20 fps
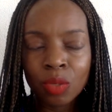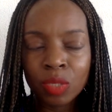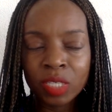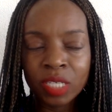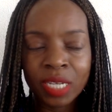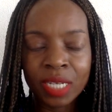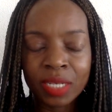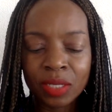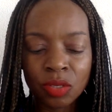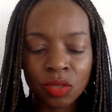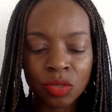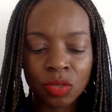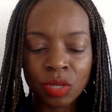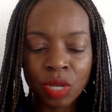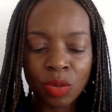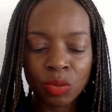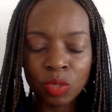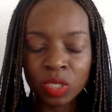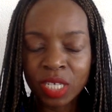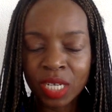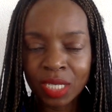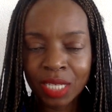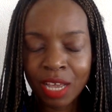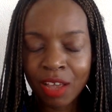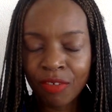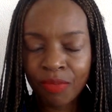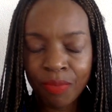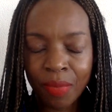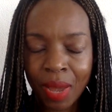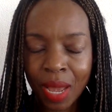just, I will just
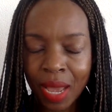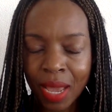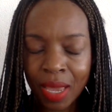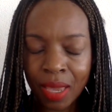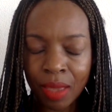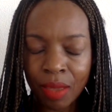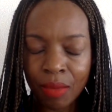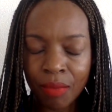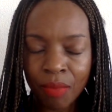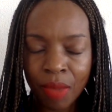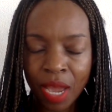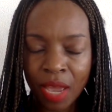have my